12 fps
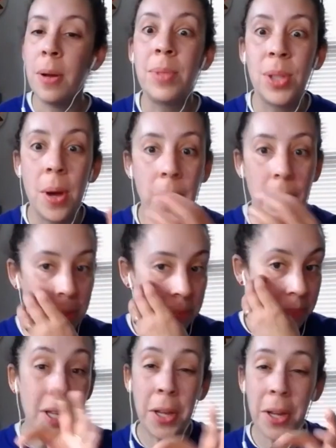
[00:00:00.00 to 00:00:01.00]
So
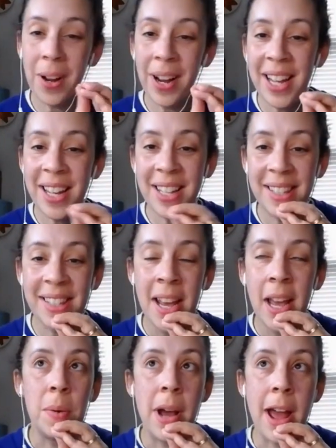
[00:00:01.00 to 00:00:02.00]
curious
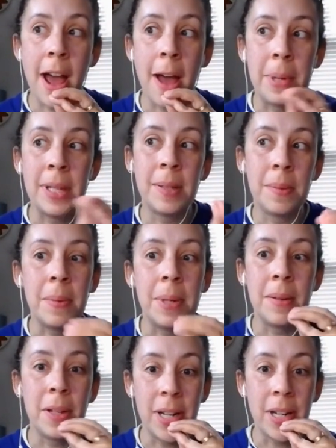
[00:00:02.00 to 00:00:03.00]
what happens
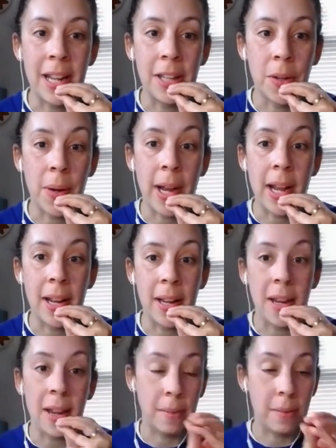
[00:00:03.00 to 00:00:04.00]
when they're in eighth grade
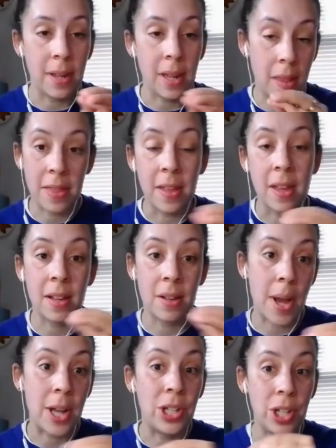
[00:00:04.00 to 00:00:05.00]
and, and the
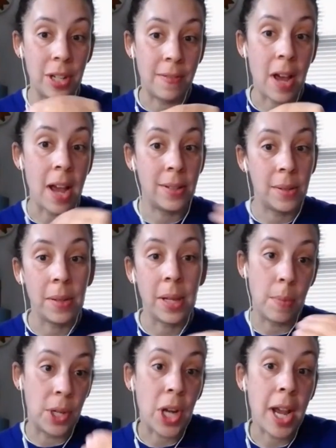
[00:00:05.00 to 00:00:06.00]
question of high
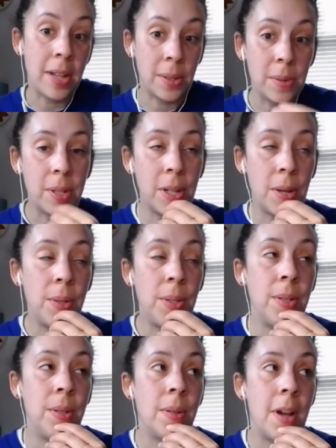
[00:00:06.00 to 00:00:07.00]
like which high school to go
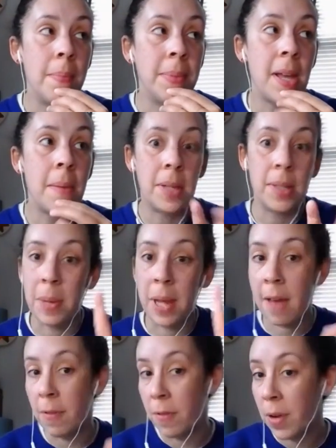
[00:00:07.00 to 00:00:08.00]
to comes up because we
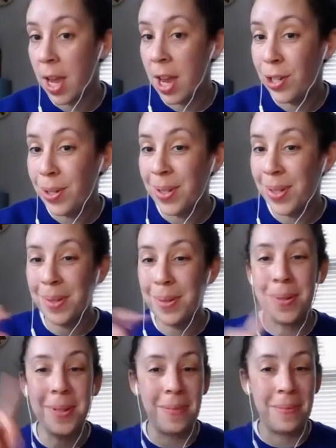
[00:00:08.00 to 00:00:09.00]
have a vocational
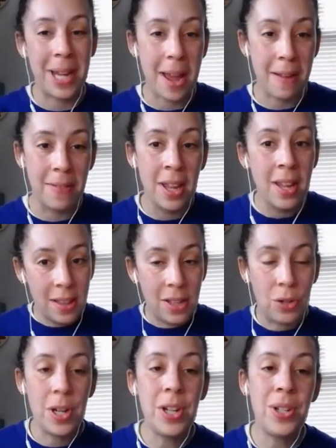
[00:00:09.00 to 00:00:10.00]
school and we have the
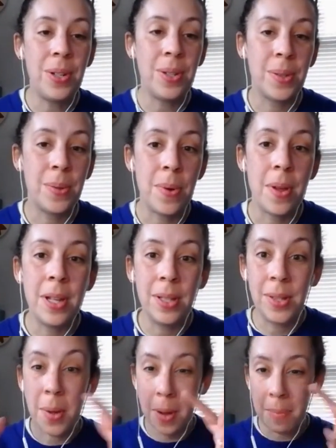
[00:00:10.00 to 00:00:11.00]
traditional school and
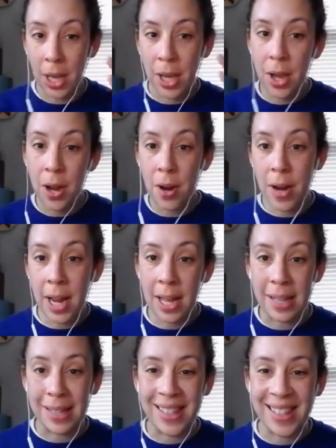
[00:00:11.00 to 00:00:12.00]
so i'm
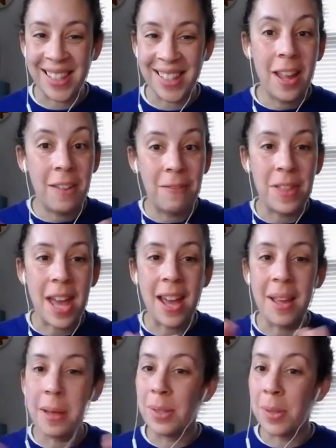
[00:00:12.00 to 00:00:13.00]
curious if
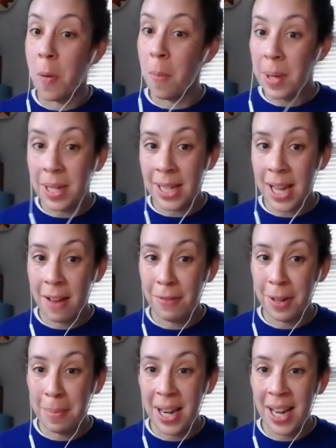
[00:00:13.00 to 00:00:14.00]
that is open to
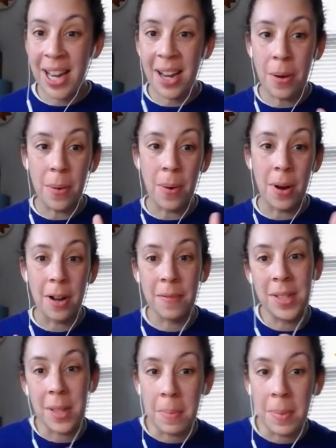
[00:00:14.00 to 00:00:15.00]
everybody or if
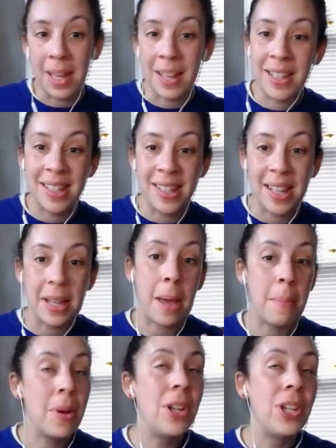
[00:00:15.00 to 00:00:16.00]
some kids
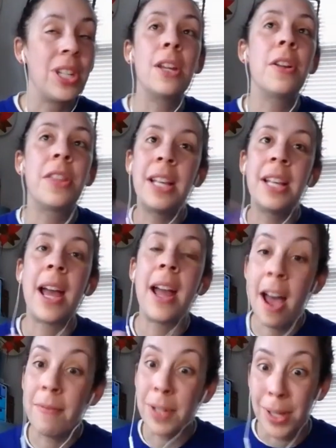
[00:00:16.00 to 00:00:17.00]
get pushed there are things i
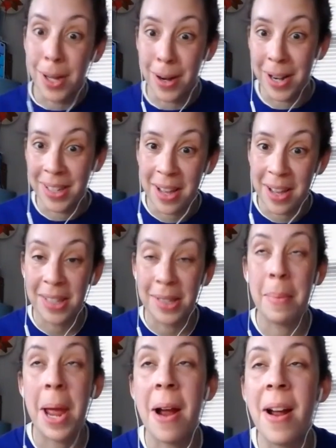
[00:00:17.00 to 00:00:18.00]
have to learn as a, as a
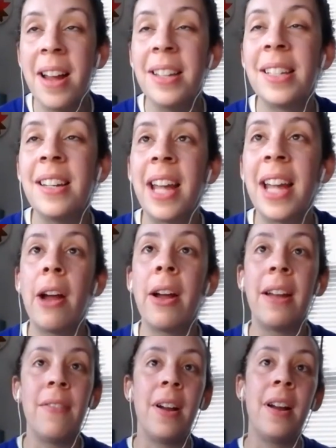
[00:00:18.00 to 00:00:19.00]
parent and a
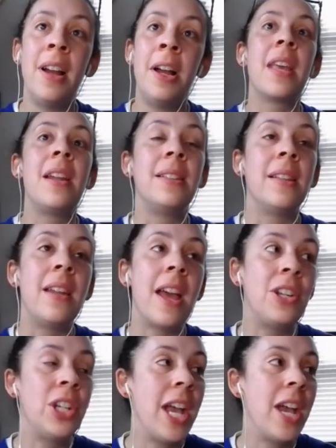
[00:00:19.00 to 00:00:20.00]
caregiver and as an
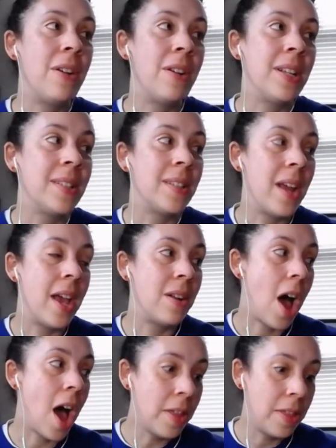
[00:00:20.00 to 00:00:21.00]
educator and as an
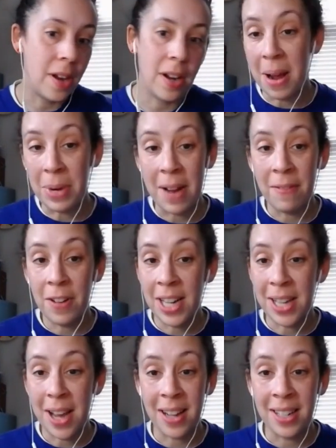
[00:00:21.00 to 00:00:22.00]
author whenever i
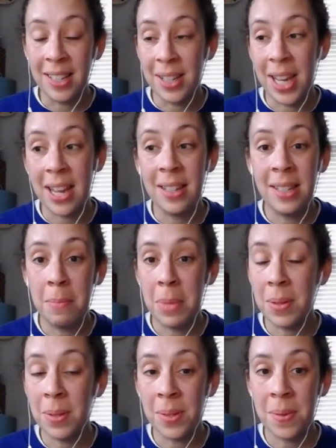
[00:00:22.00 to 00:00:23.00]
talk to kids in
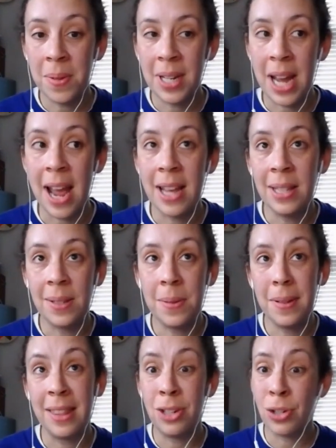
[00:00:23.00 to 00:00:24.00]
middle school and high
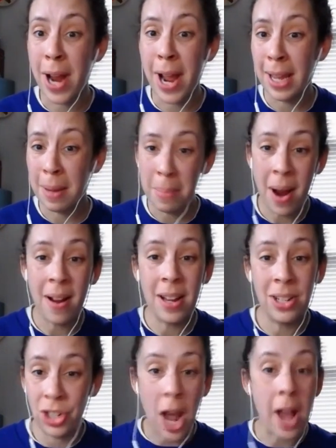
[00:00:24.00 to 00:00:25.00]
school the tracking part
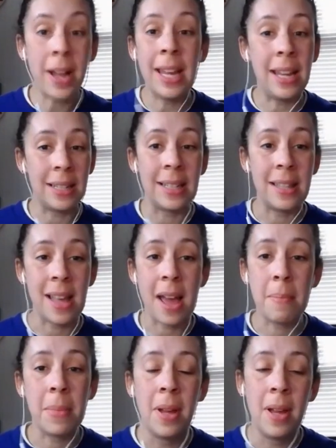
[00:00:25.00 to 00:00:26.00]
is shocking to
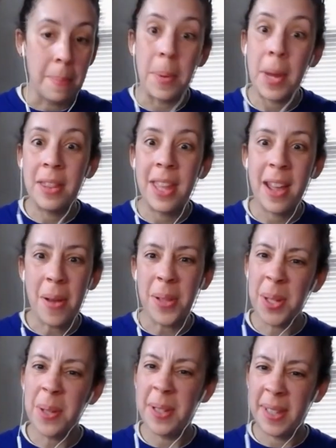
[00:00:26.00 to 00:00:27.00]
them but they
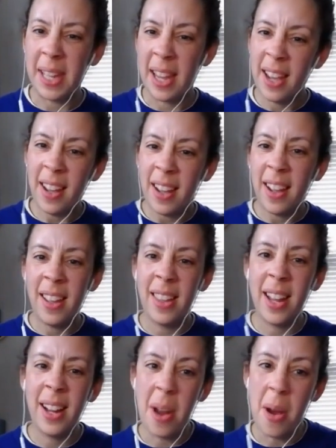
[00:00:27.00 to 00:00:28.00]
also see it and
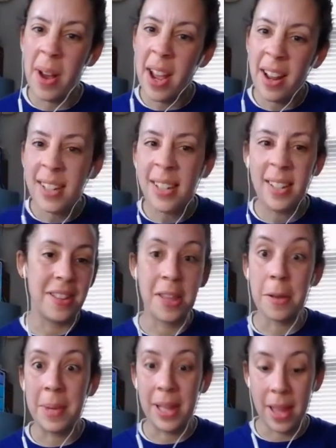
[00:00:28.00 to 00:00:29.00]
they know it
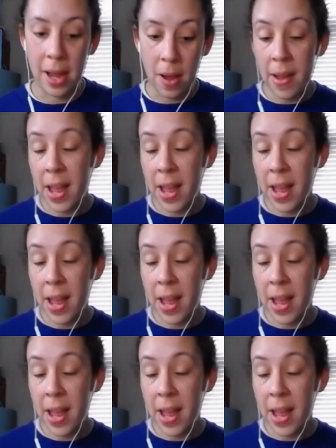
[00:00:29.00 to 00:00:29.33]
they'll be like oh